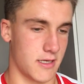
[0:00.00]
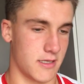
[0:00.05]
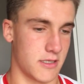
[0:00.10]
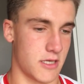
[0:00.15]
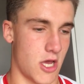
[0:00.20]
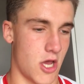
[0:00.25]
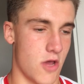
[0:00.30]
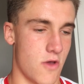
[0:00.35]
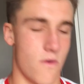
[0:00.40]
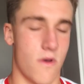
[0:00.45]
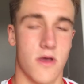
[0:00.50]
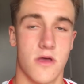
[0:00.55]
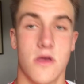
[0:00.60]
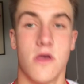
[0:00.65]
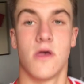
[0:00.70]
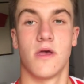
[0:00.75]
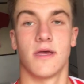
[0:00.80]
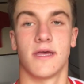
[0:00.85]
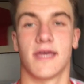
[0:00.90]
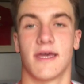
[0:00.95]
So
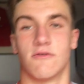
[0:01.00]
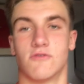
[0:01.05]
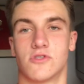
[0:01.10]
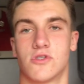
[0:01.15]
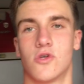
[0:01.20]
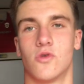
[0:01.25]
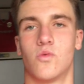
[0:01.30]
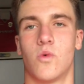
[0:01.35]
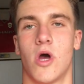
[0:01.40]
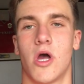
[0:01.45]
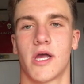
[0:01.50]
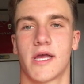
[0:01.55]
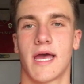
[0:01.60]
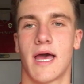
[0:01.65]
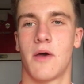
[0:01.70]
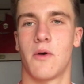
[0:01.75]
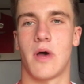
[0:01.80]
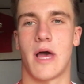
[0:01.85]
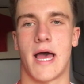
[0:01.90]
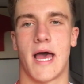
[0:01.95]
yeah, it was a good
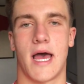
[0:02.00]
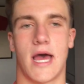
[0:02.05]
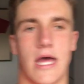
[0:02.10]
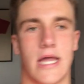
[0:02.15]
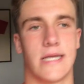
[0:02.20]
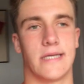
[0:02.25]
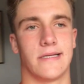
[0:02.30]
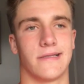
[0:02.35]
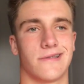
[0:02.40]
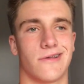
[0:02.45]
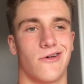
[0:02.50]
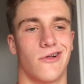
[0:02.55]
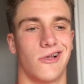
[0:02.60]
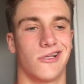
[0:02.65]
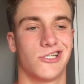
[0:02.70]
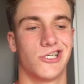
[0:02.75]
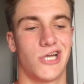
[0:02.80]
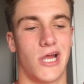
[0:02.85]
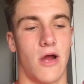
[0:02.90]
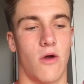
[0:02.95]
workout, and I'll
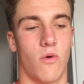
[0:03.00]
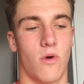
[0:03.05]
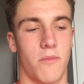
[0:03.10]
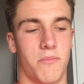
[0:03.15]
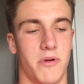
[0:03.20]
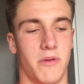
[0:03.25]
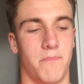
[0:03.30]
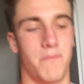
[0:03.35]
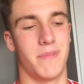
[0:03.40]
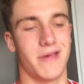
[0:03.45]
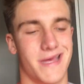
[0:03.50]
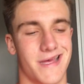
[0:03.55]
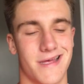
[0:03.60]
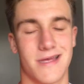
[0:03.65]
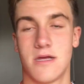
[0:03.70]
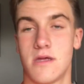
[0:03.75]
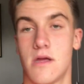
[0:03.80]
shower up in a bit.